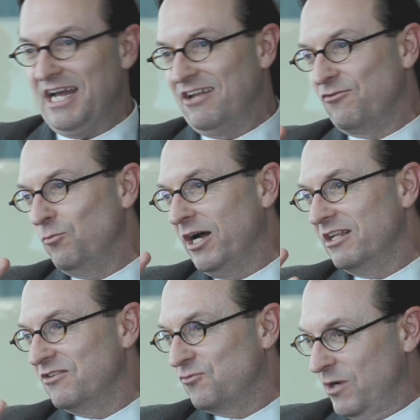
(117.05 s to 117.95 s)
as
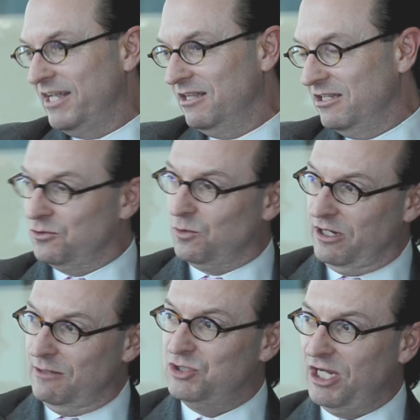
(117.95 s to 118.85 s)
well as
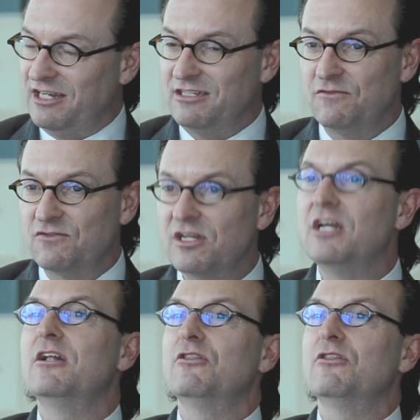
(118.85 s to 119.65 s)
regulatory objectives